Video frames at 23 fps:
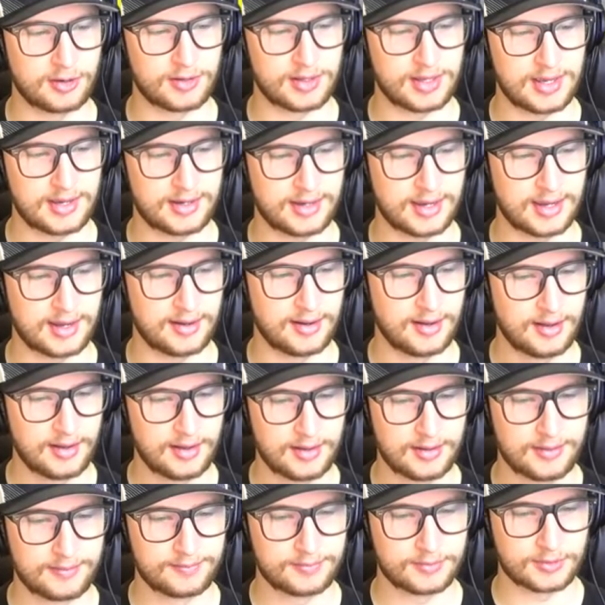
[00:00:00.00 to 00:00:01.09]
Cody Eakin
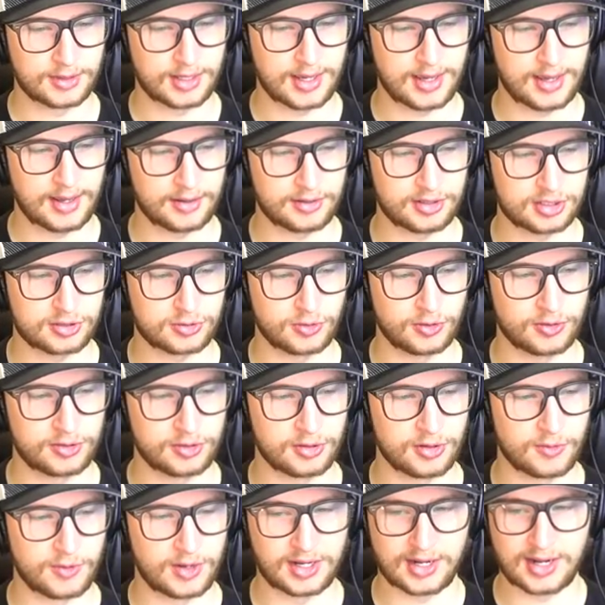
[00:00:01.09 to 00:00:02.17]
Okay, I'll just scroll
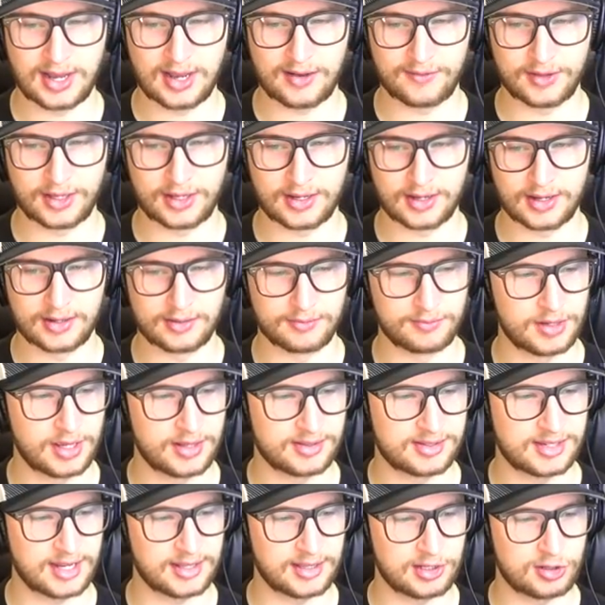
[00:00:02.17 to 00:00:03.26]
through. Are we going to have like a
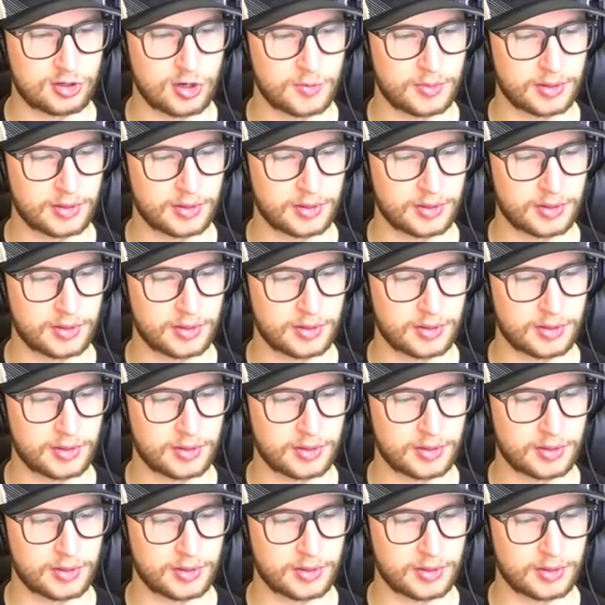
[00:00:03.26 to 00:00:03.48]
insanely